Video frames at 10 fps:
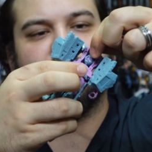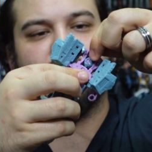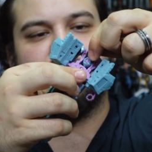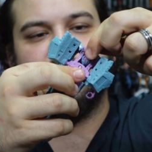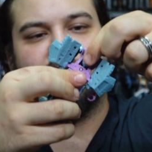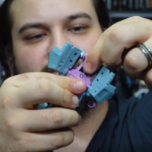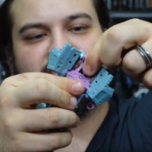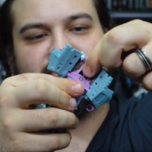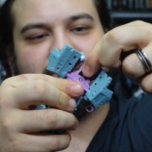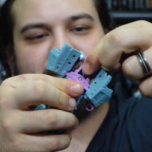So if you don't
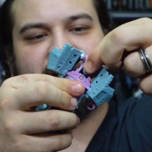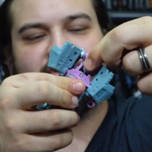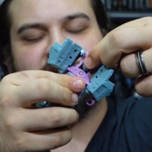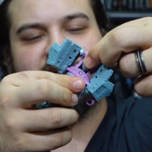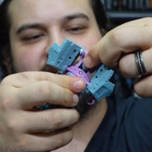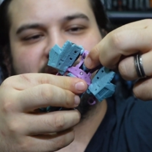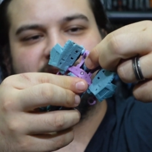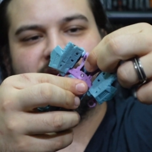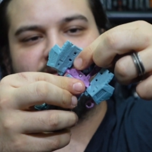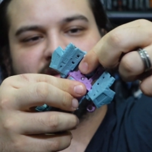tilt it back, you're not going to
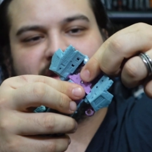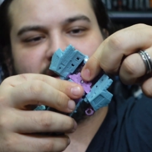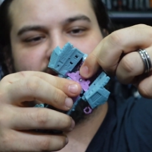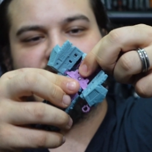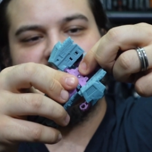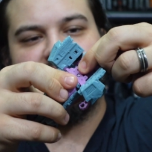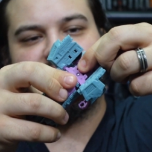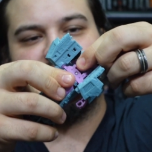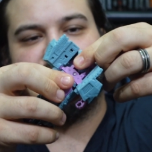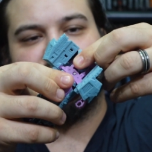get enough clearance
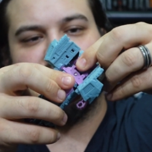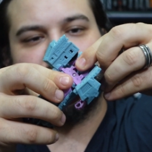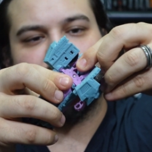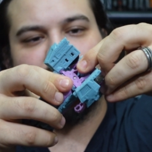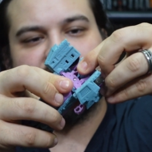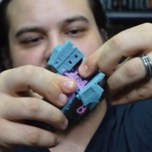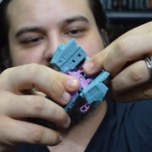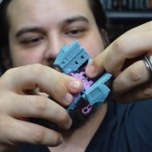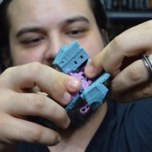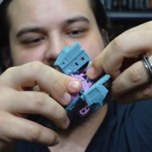to fully rotate
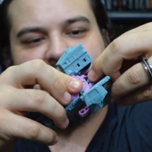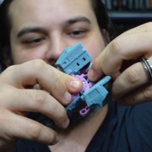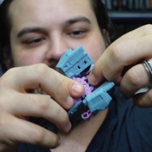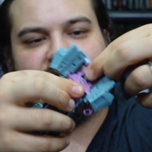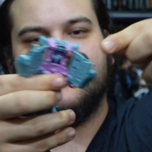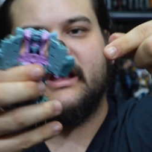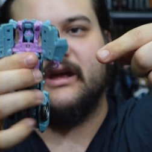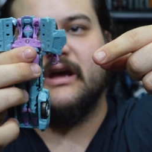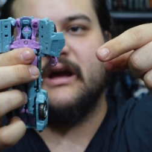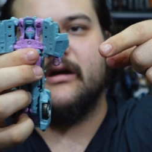the head into the